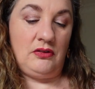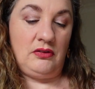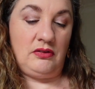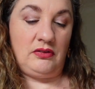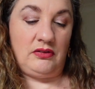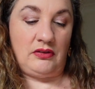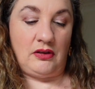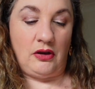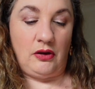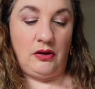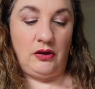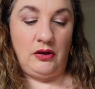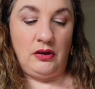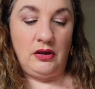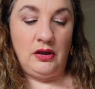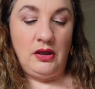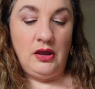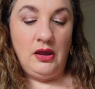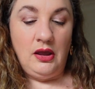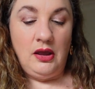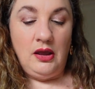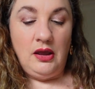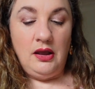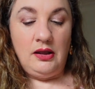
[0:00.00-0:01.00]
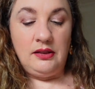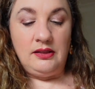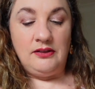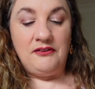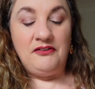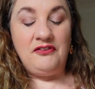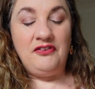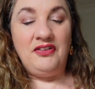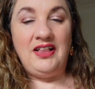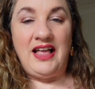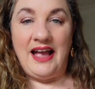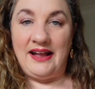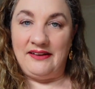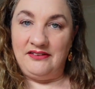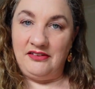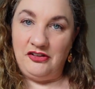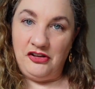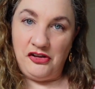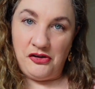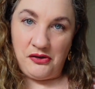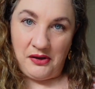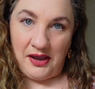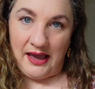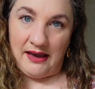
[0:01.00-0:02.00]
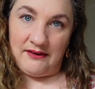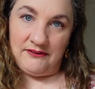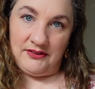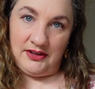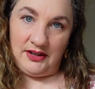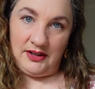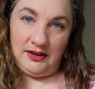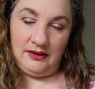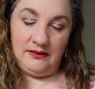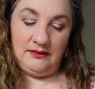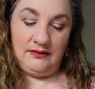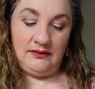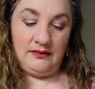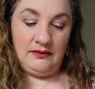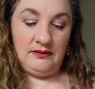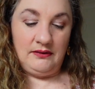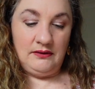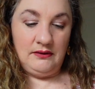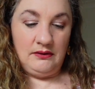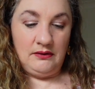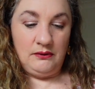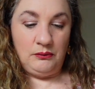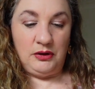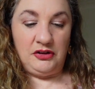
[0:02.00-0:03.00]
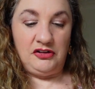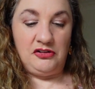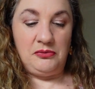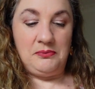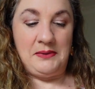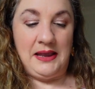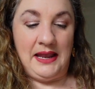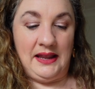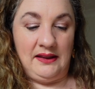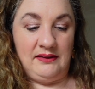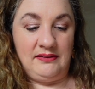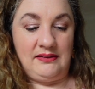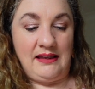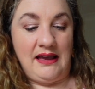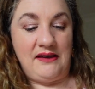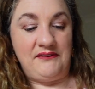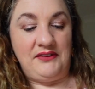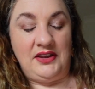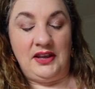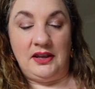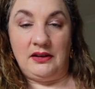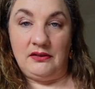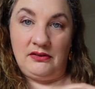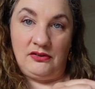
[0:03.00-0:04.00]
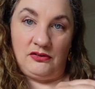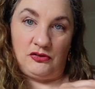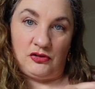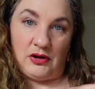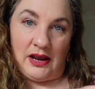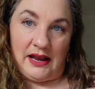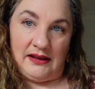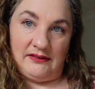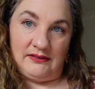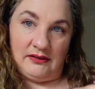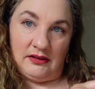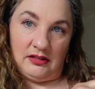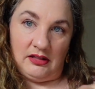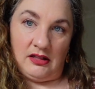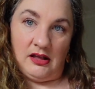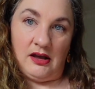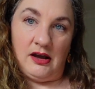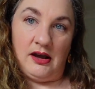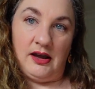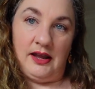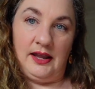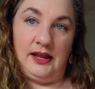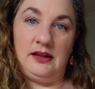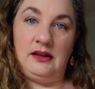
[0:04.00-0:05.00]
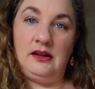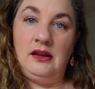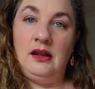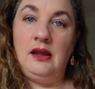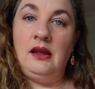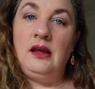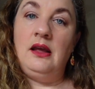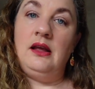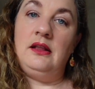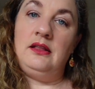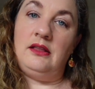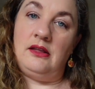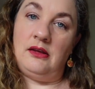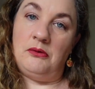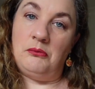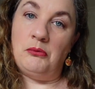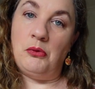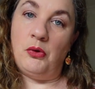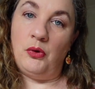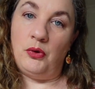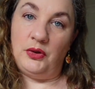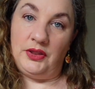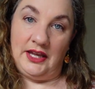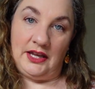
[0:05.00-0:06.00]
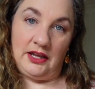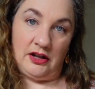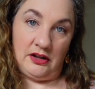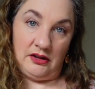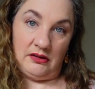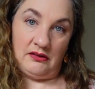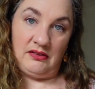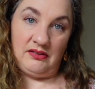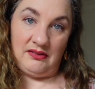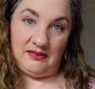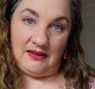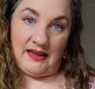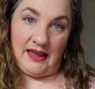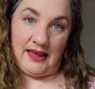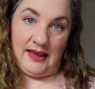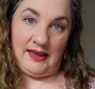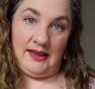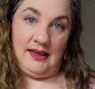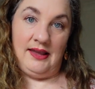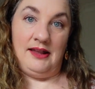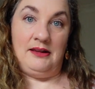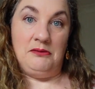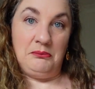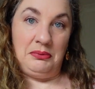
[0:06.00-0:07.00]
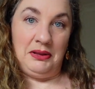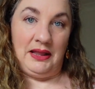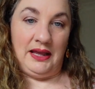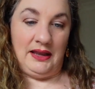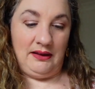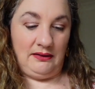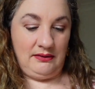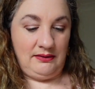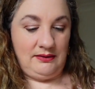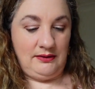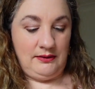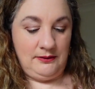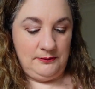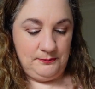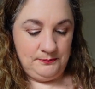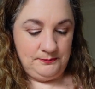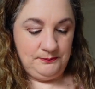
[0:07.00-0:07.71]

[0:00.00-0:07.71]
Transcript: So the flatter you have it, which means having a straighter line, the more they're going to stay in place.